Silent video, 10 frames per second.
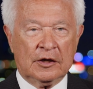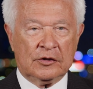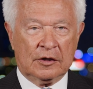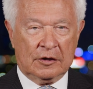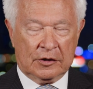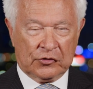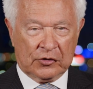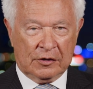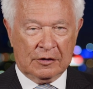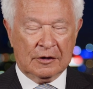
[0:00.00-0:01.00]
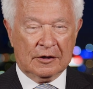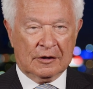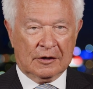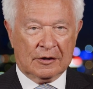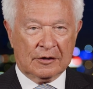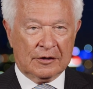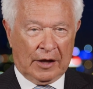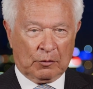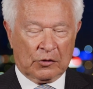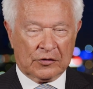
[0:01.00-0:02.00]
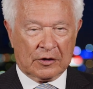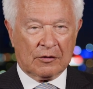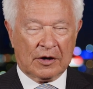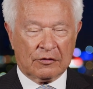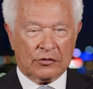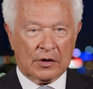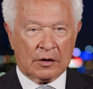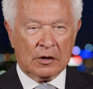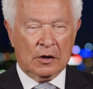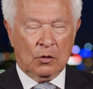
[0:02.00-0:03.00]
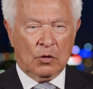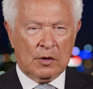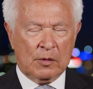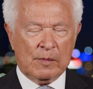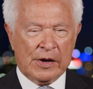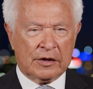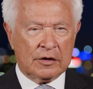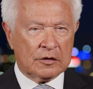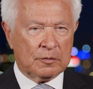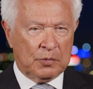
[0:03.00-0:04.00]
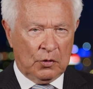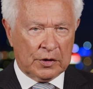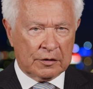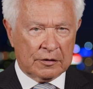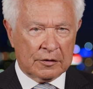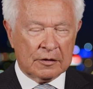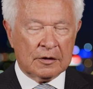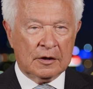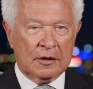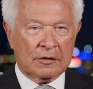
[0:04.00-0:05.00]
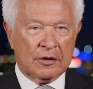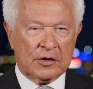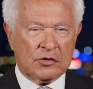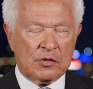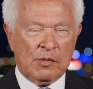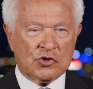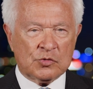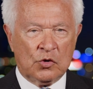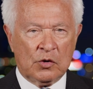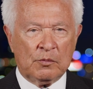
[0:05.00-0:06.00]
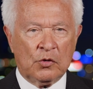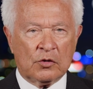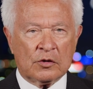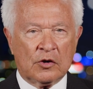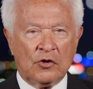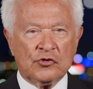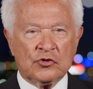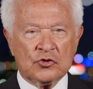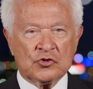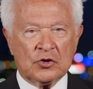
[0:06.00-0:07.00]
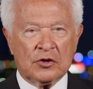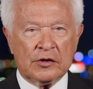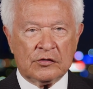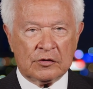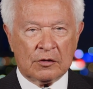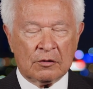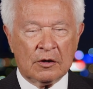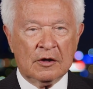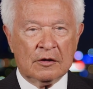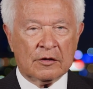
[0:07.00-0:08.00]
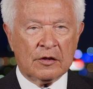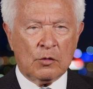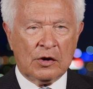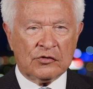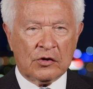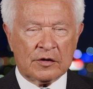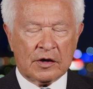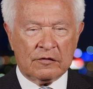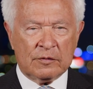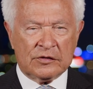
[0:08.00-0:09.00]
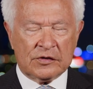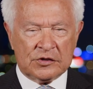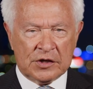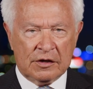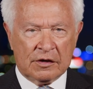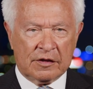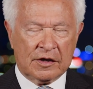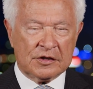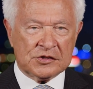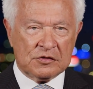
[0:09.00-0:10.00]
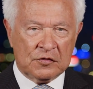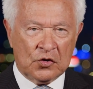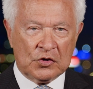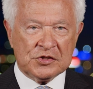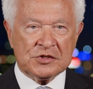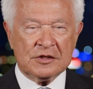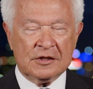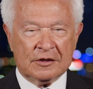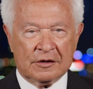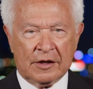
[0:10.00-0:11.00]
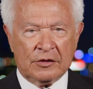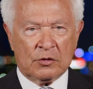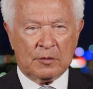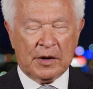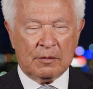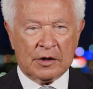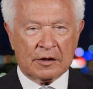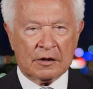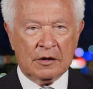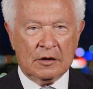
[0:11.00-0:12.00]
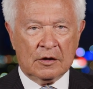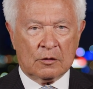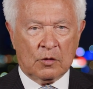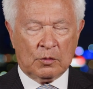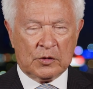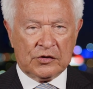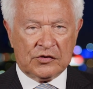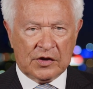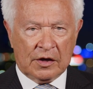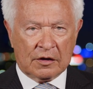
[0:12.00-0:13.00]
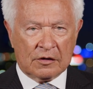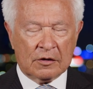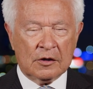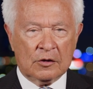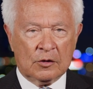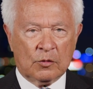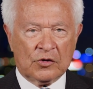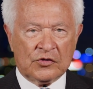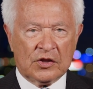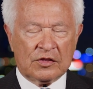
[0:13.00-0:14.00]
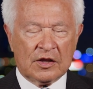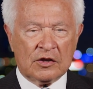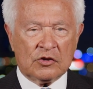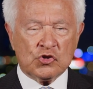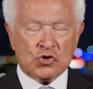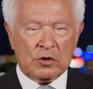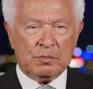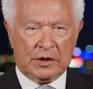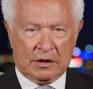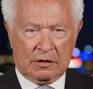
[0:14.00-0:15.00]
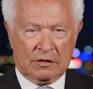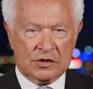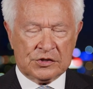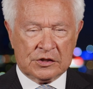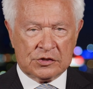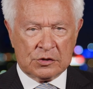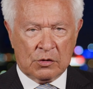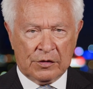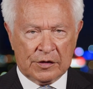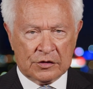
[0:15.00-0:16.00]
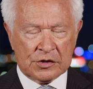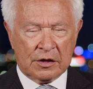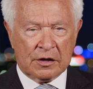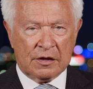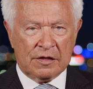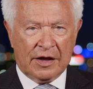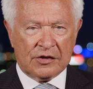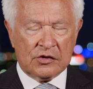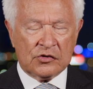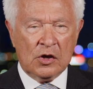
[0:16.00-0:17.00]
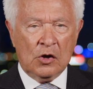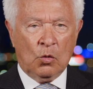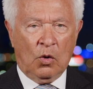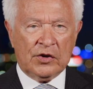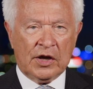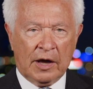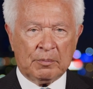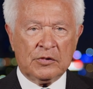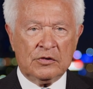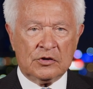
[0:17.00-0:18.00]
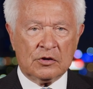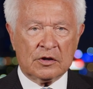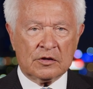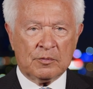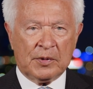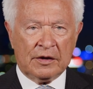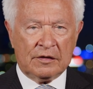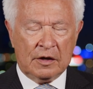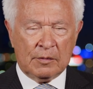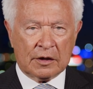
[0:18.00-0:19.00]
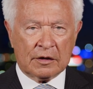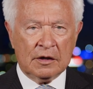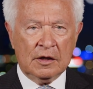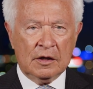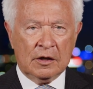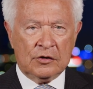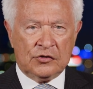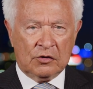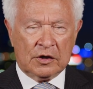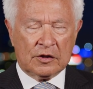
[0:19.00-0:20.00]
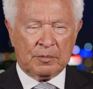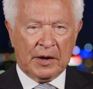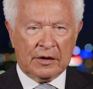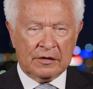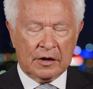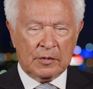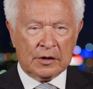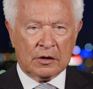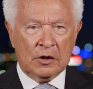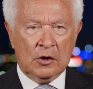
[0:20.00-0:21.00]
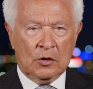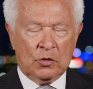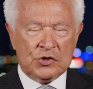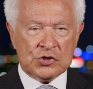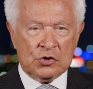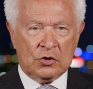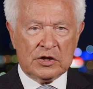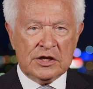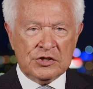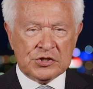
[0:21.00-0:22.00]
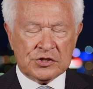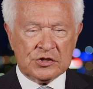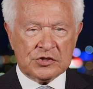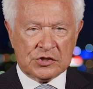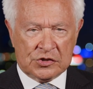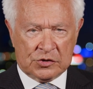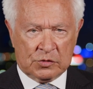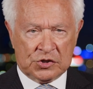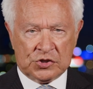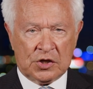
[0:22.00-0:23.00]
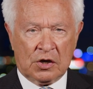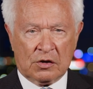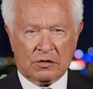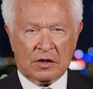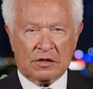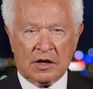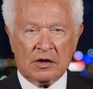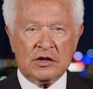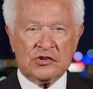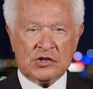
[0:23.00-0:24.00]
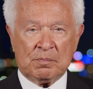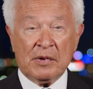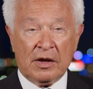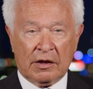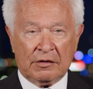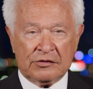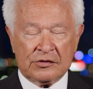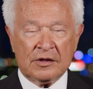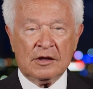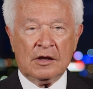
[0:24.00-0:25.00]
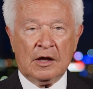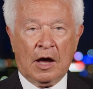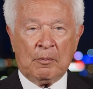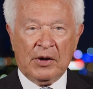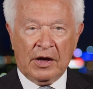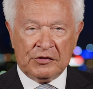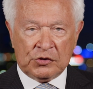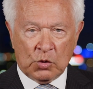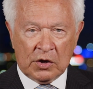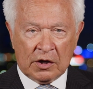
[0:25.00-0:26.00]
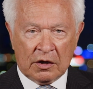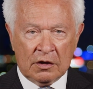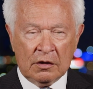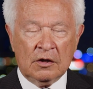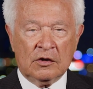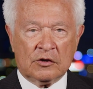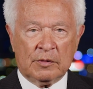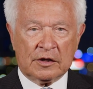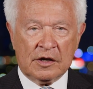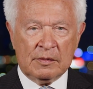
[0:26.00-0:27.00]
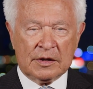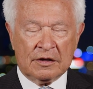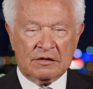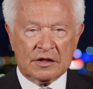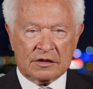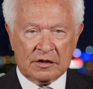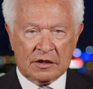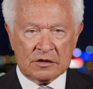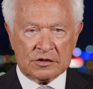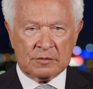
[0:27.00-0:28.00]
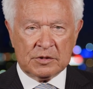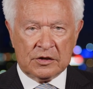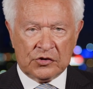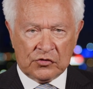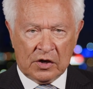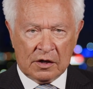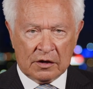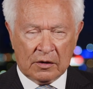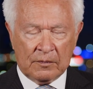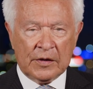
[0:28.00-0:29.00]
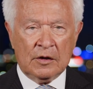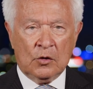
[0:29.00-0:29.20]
He did listen, and that was a great thing. We were making the point that there was a much more important constitutional issue than the ones on the government's agenda, that is the Voice and then the Republic. And what we said was that there should be this issue on the agenda, and that is what happened during the pandemic. And during the pandemic, we saw instances which show that there is a path, a pathway to becoming a dictatorship in Australia.